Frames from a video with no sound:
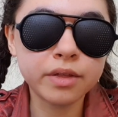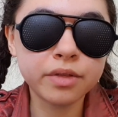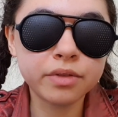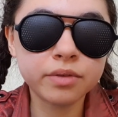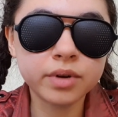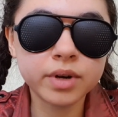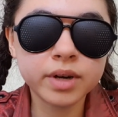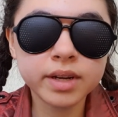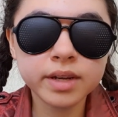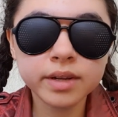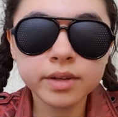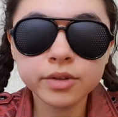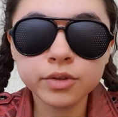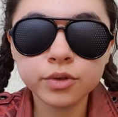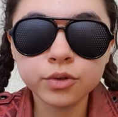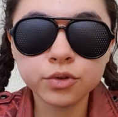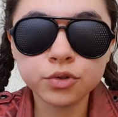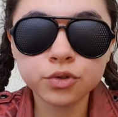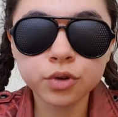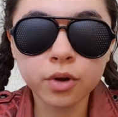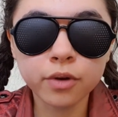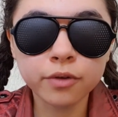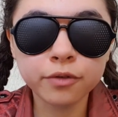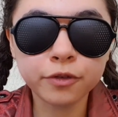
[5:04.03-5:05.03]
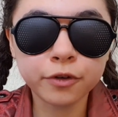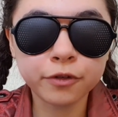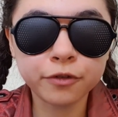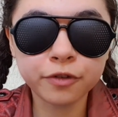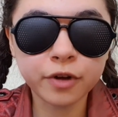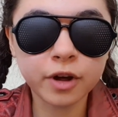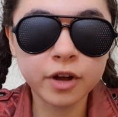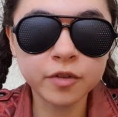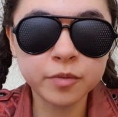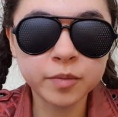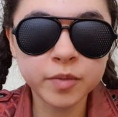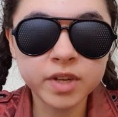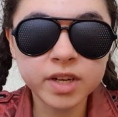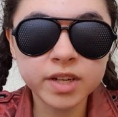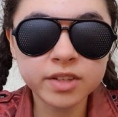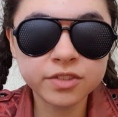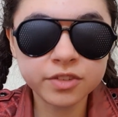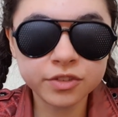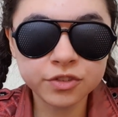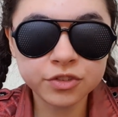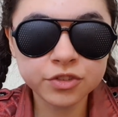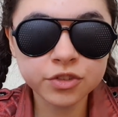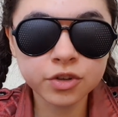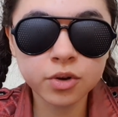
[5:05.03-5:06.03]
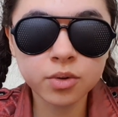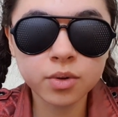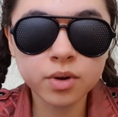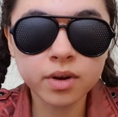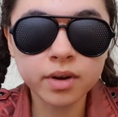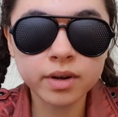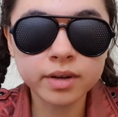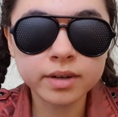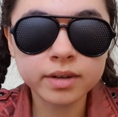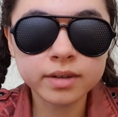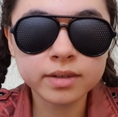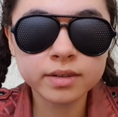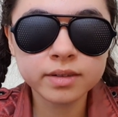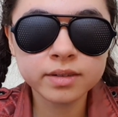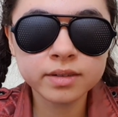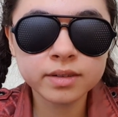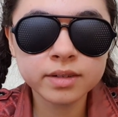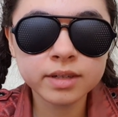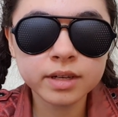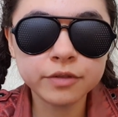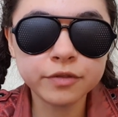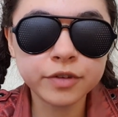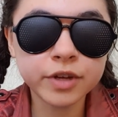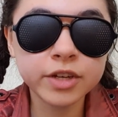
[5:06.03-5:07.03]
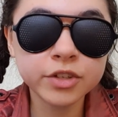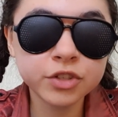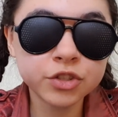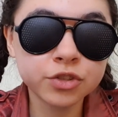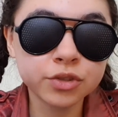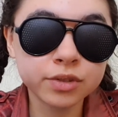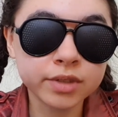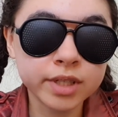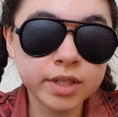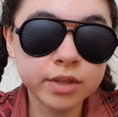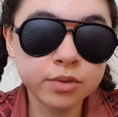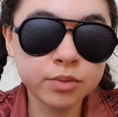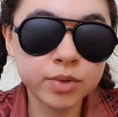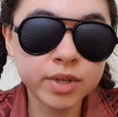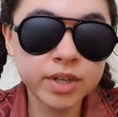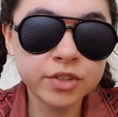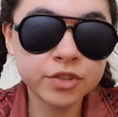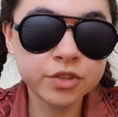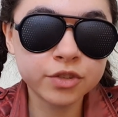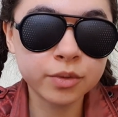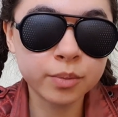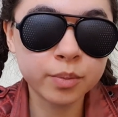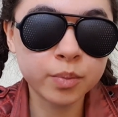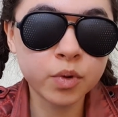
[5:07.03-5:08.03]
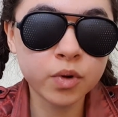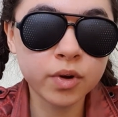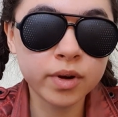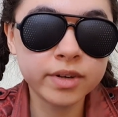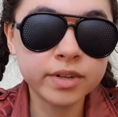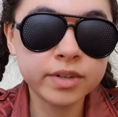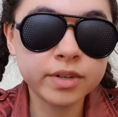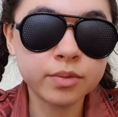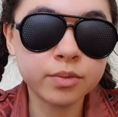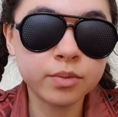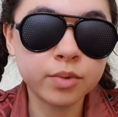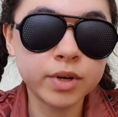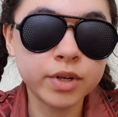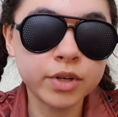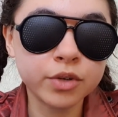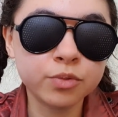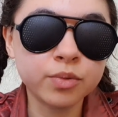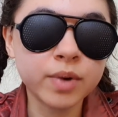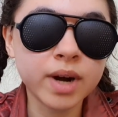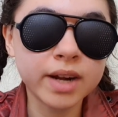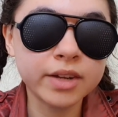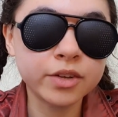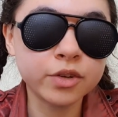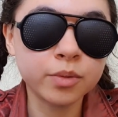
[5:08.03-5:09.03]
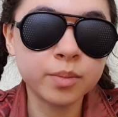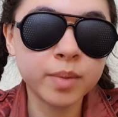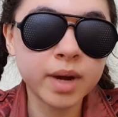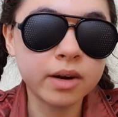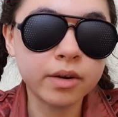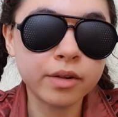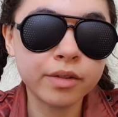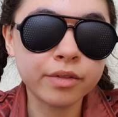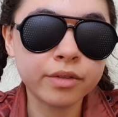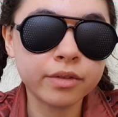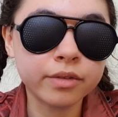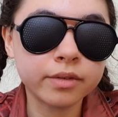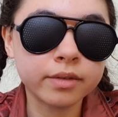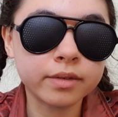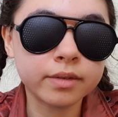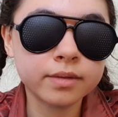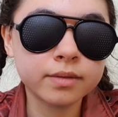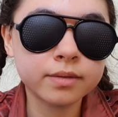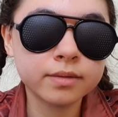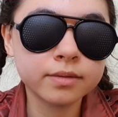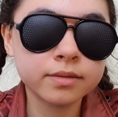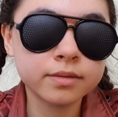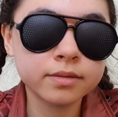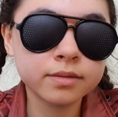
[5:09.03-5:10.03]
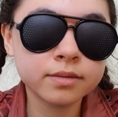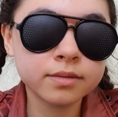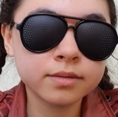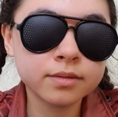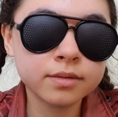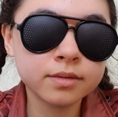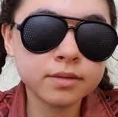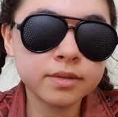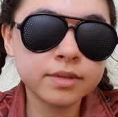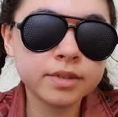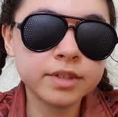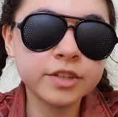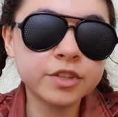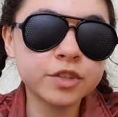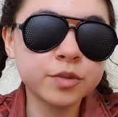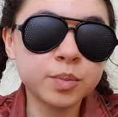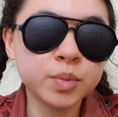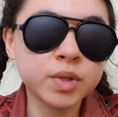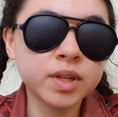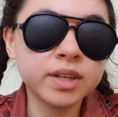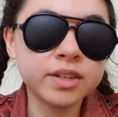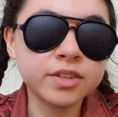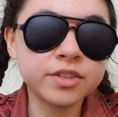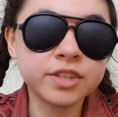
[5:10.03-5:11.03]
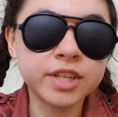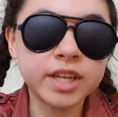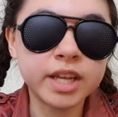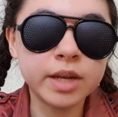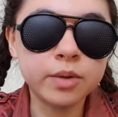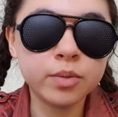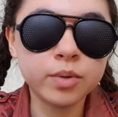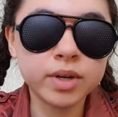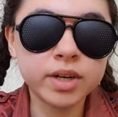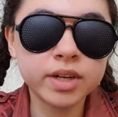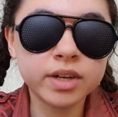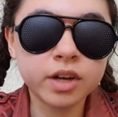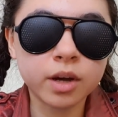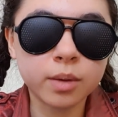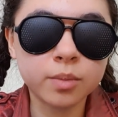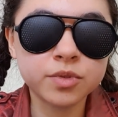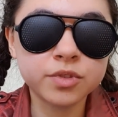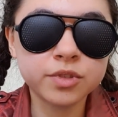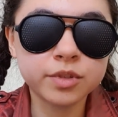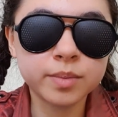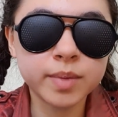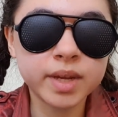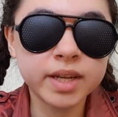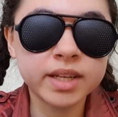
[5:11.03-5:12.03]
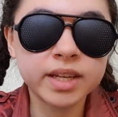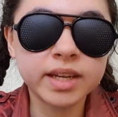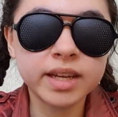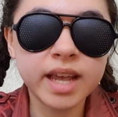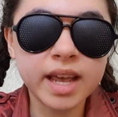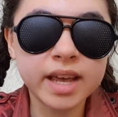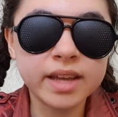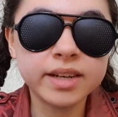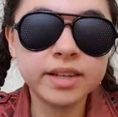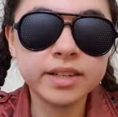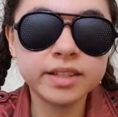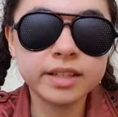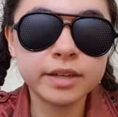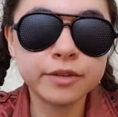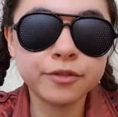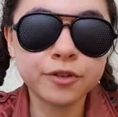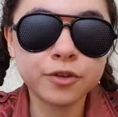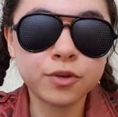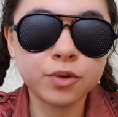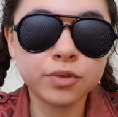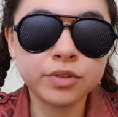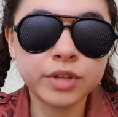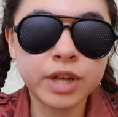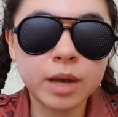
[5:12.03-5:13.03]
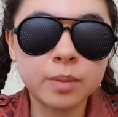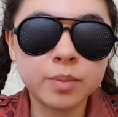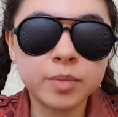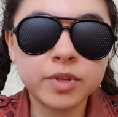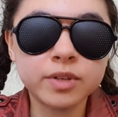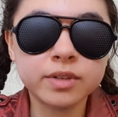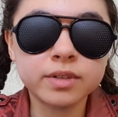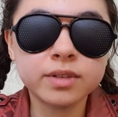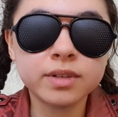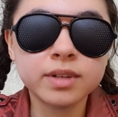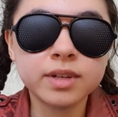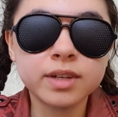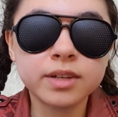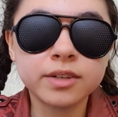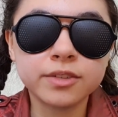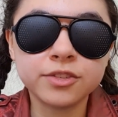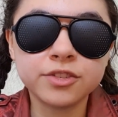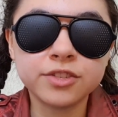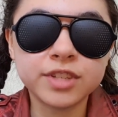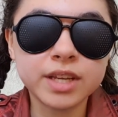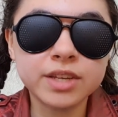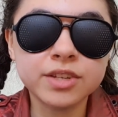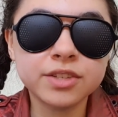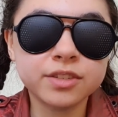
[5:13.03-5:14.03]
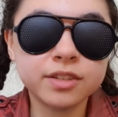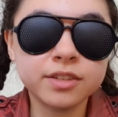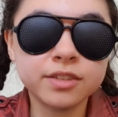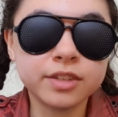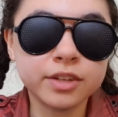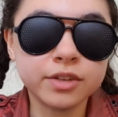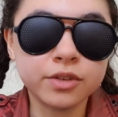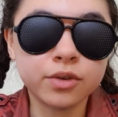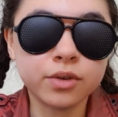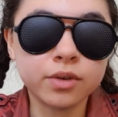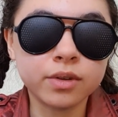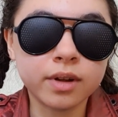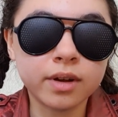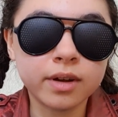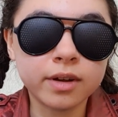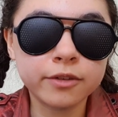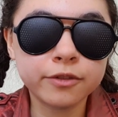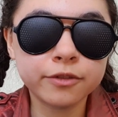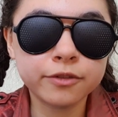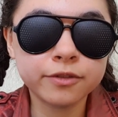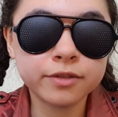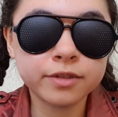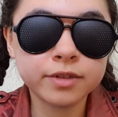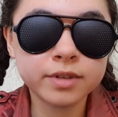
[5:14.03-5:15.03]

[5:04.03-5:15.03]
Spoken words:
three, you jog for 5 minutes and so on. Eventually, you reach the point where you ran your marathon. Discipline is key when it comes to making any difficult habit consistent in your life.